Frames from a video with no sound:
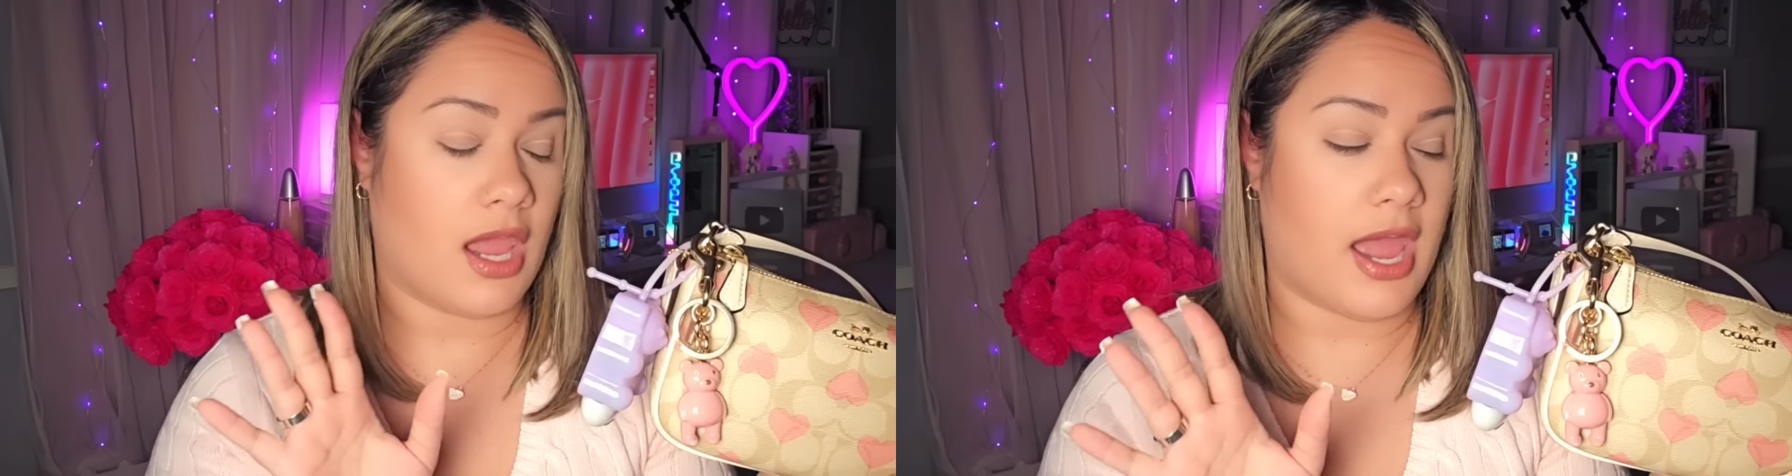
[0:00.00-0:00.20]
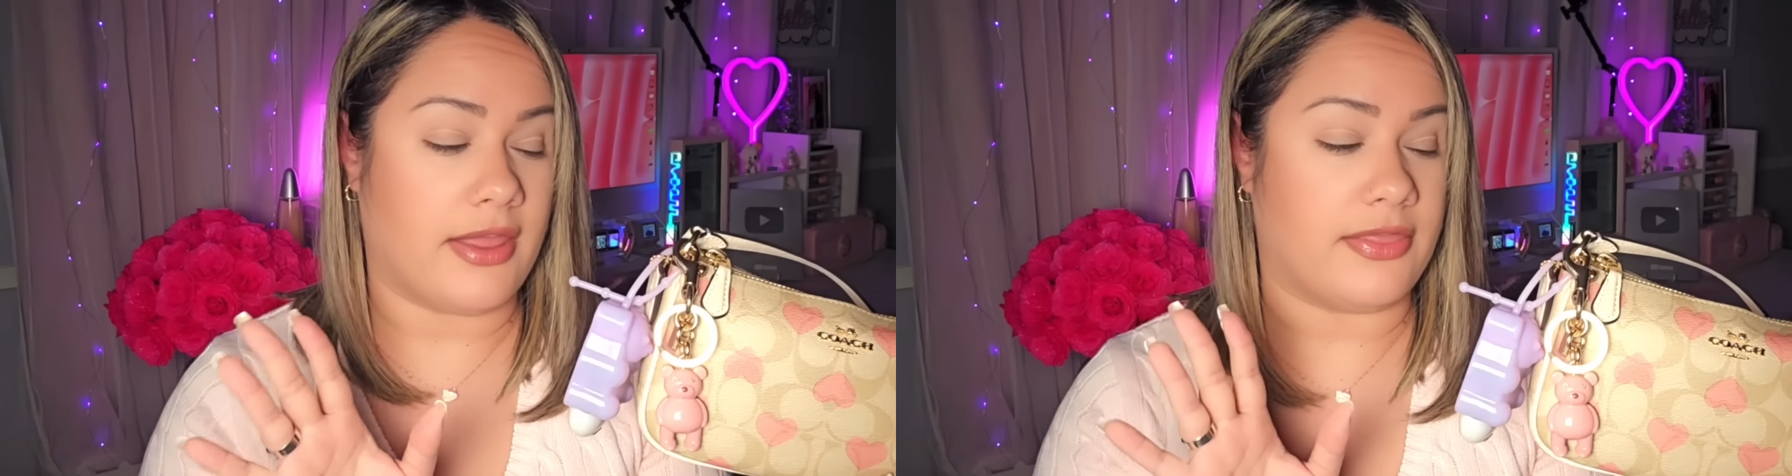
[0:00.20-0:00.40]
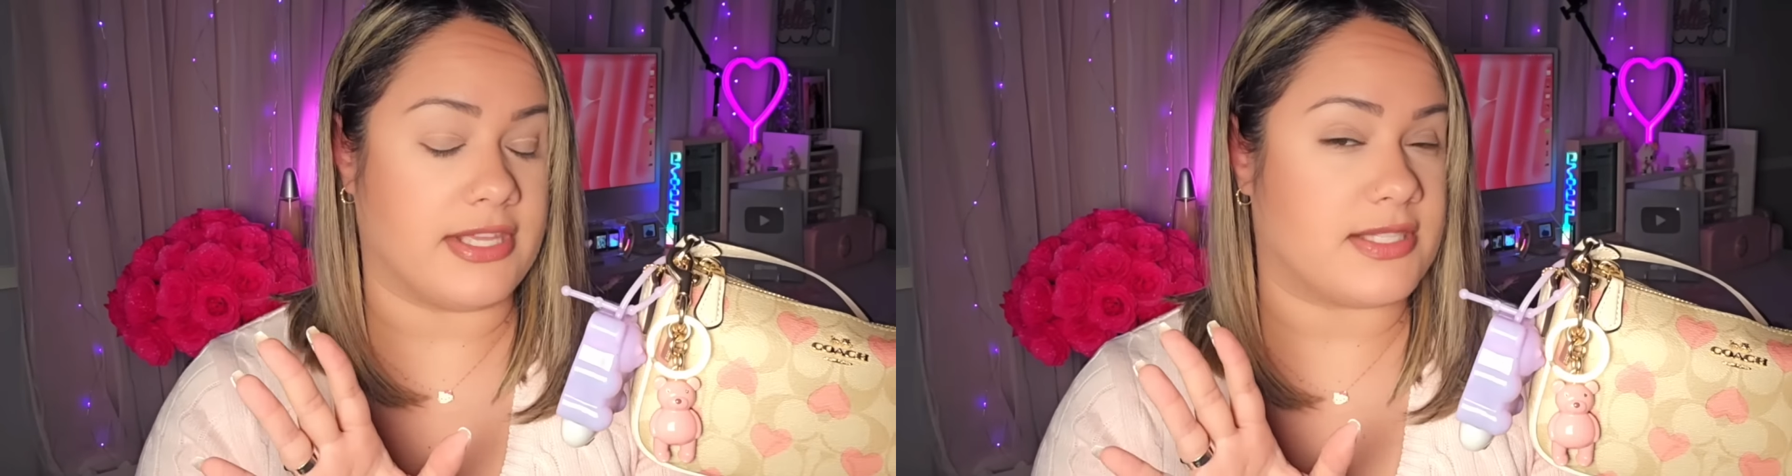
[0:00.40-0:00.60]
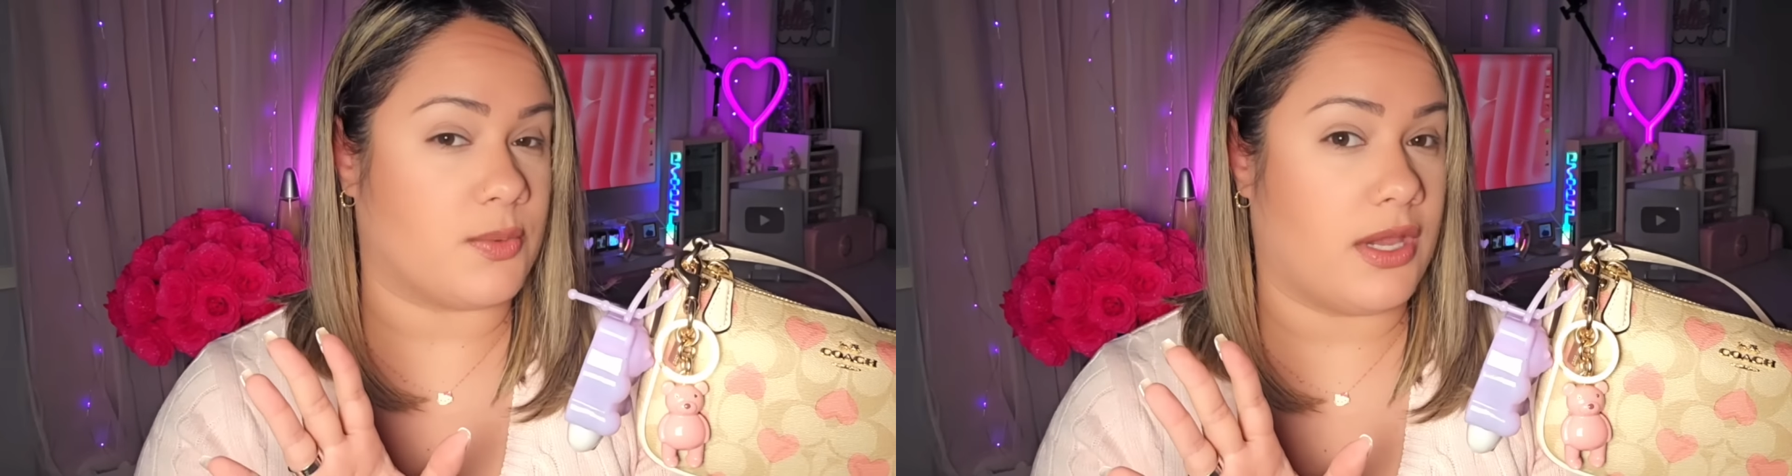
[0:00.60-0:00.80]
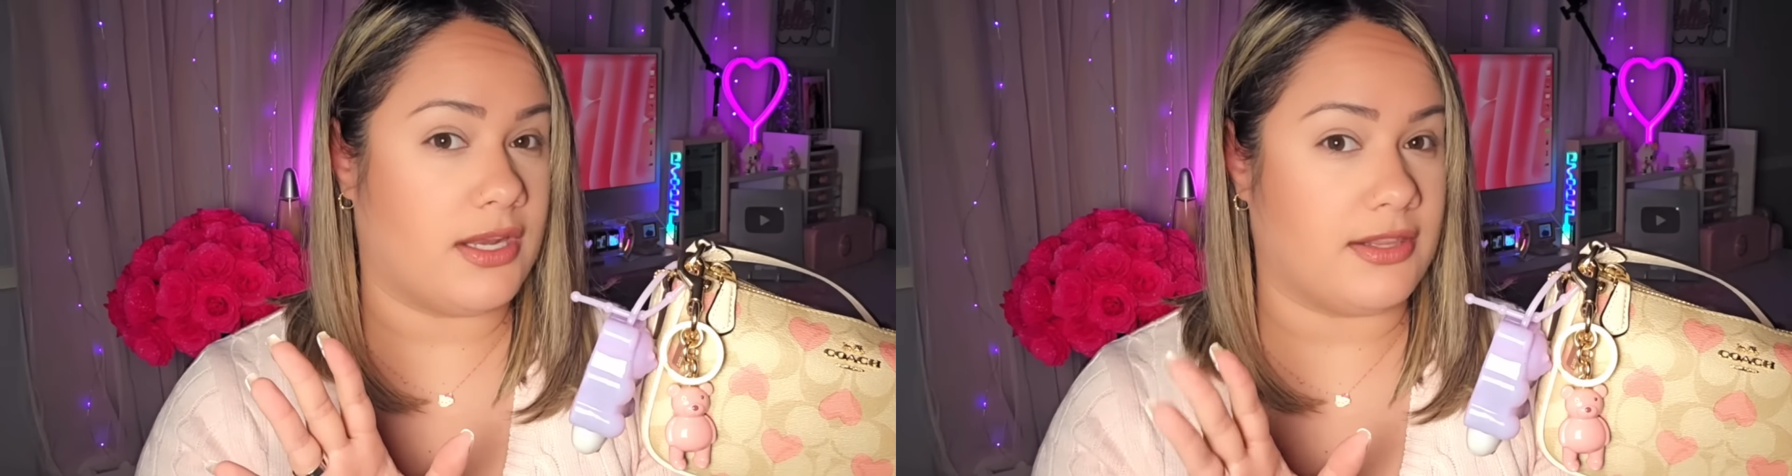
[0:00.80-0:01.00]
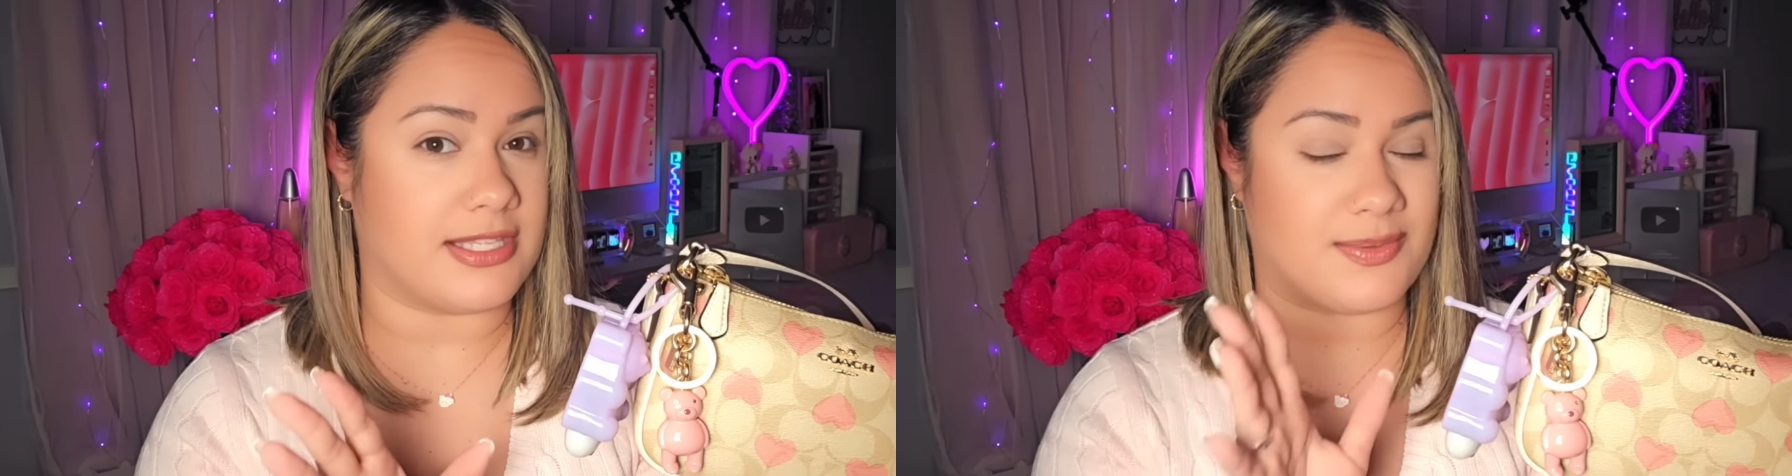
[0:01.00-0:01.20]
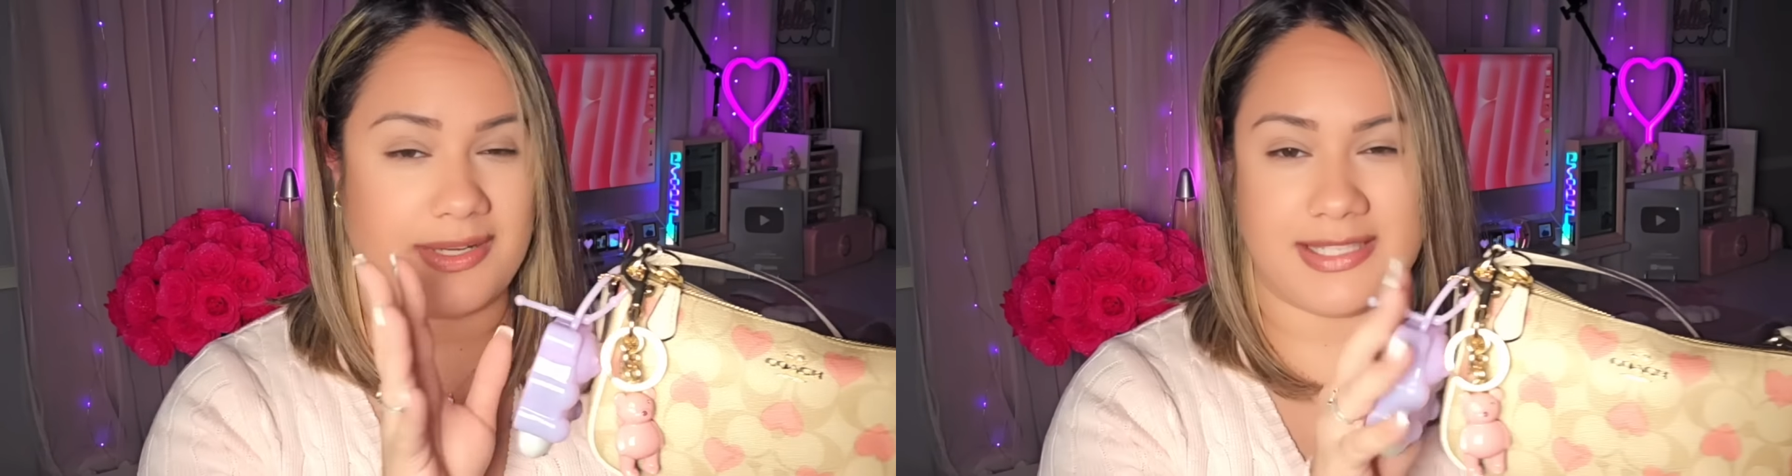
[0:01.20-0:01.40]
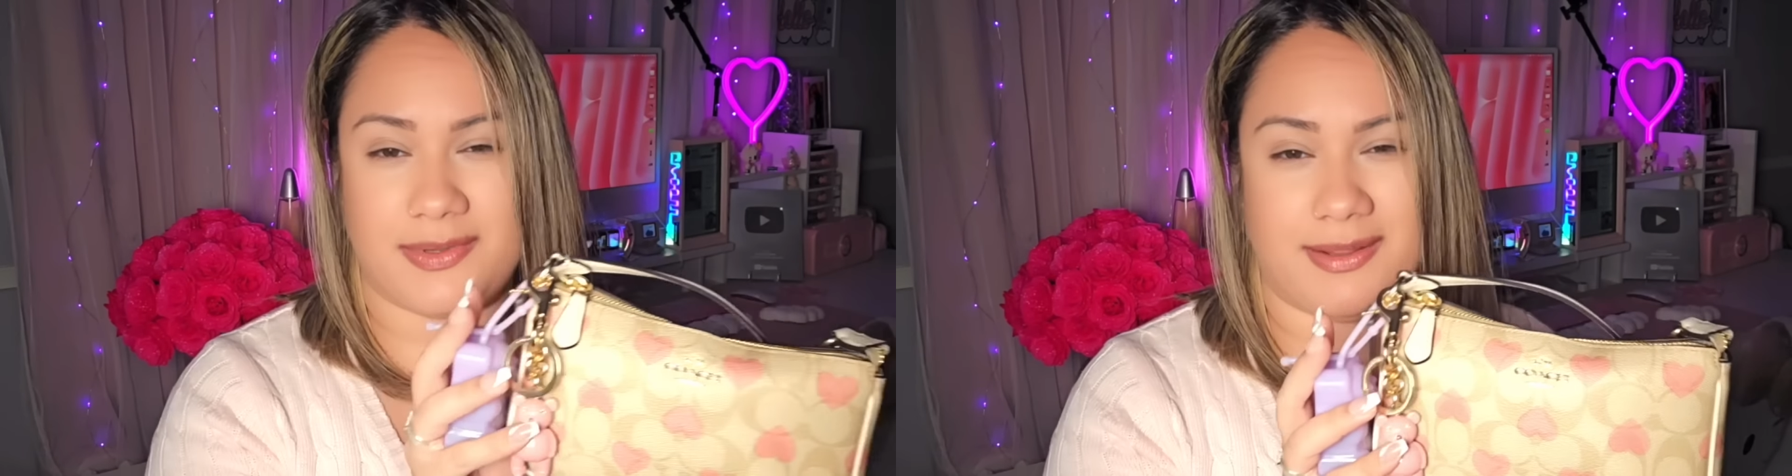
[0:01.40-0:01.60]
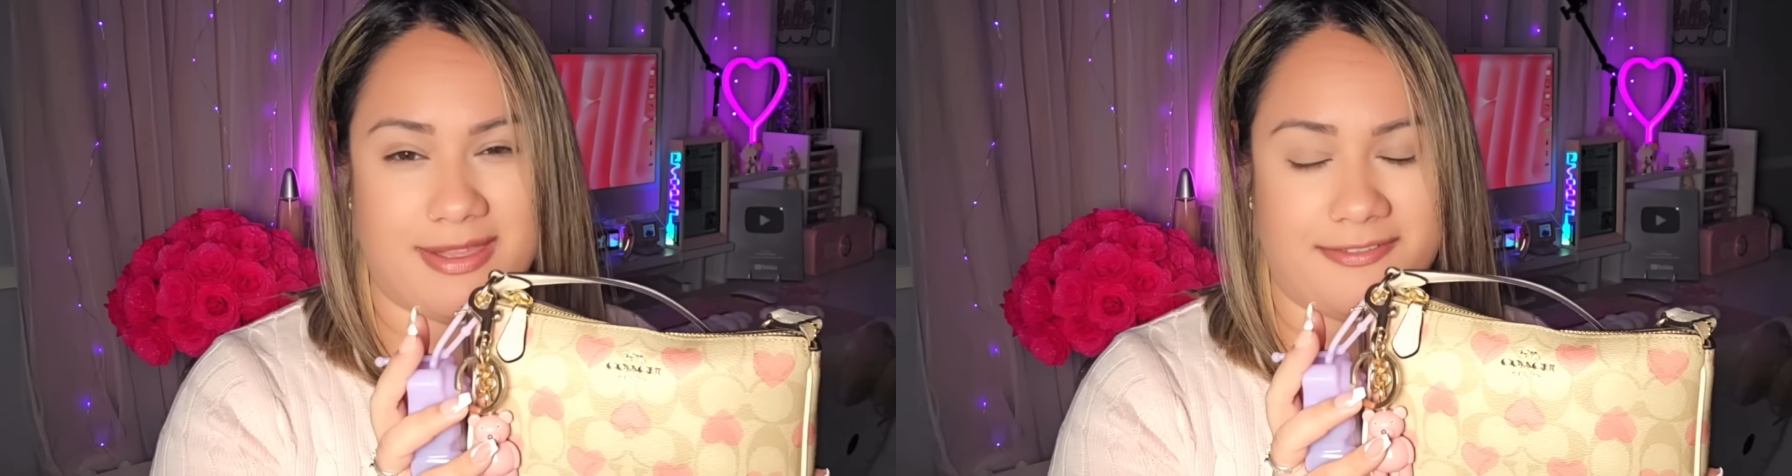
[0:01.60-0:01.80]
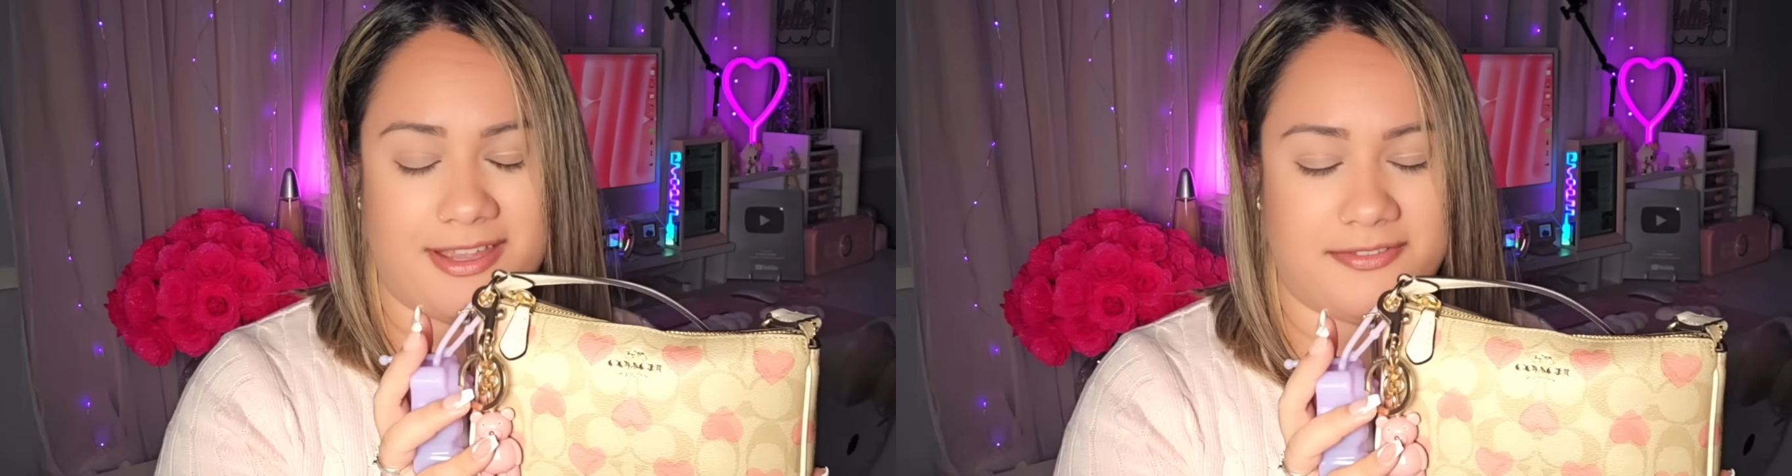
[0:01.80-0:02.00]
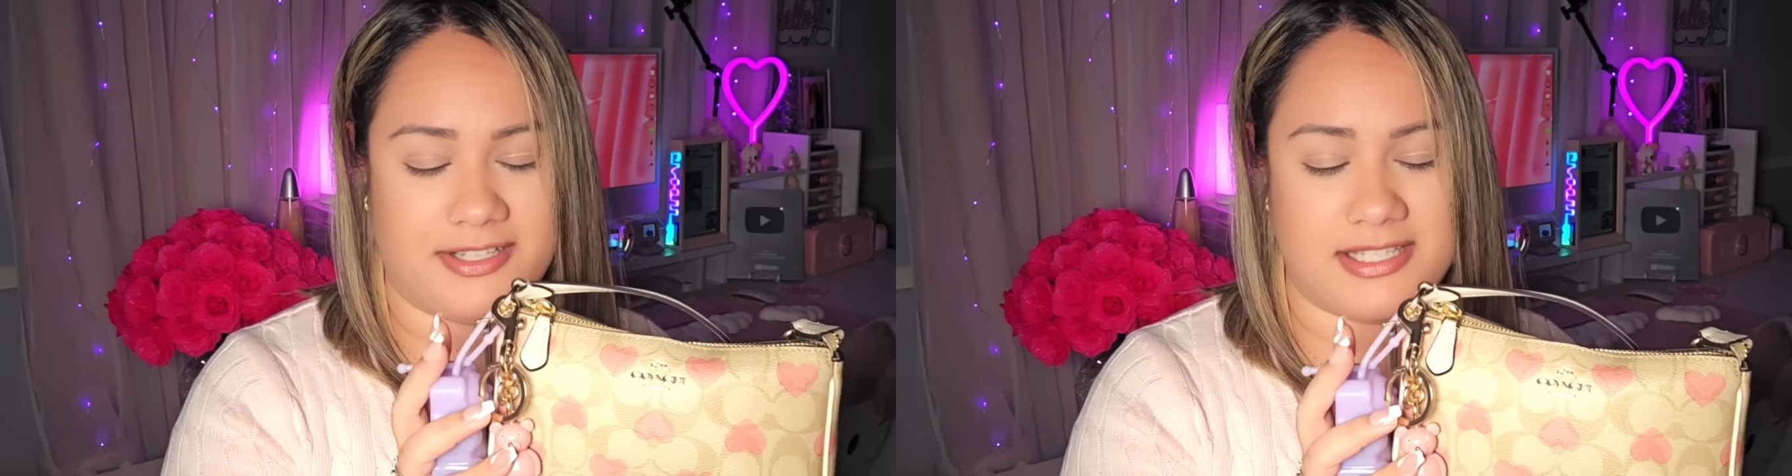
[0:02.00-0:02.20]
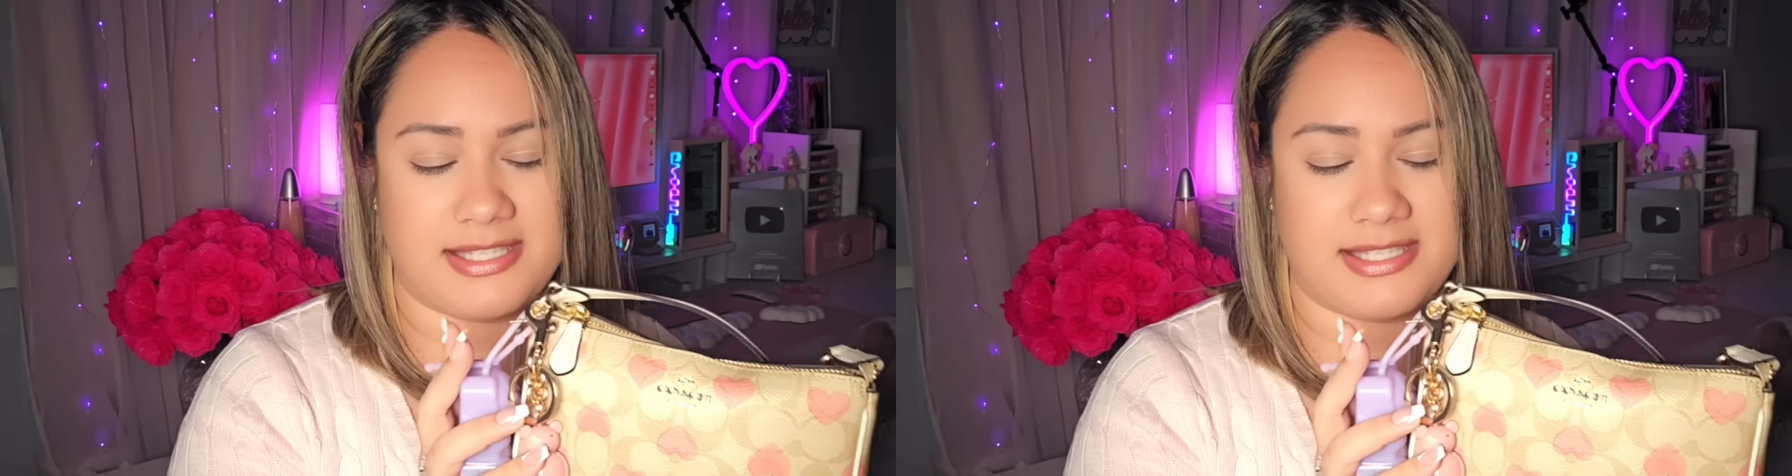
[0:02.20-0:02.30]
And this one is one of my favorites.